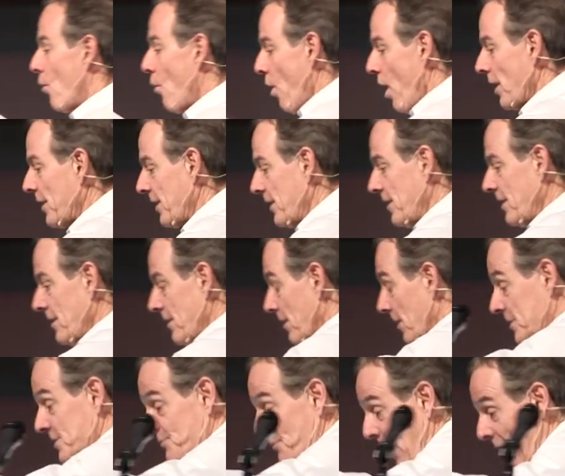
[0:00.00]
wanting or
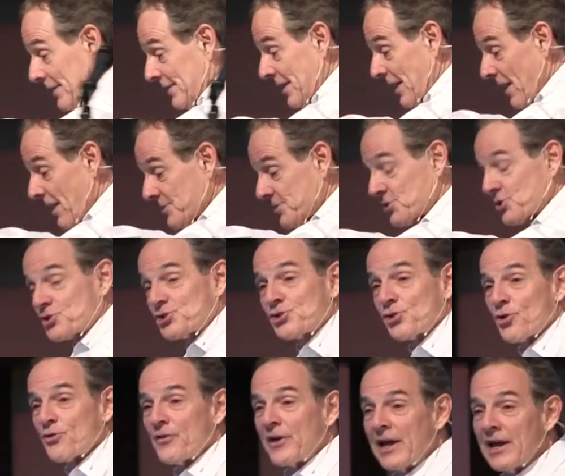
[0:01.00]
expecting us to
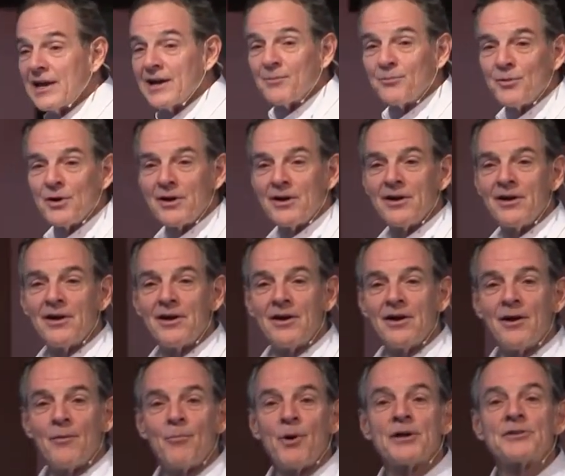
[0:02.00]
serve him,
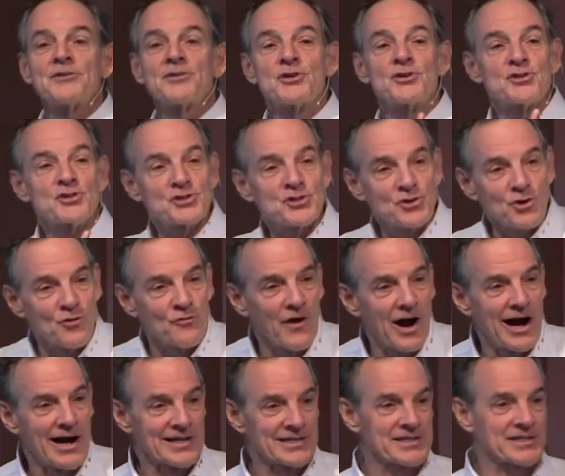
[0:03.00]
but to serve
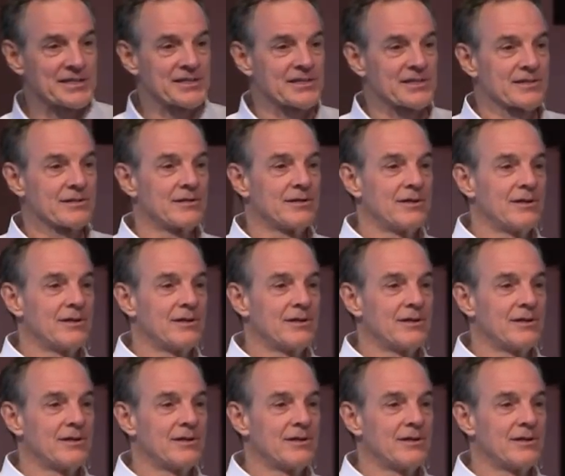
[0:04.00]
us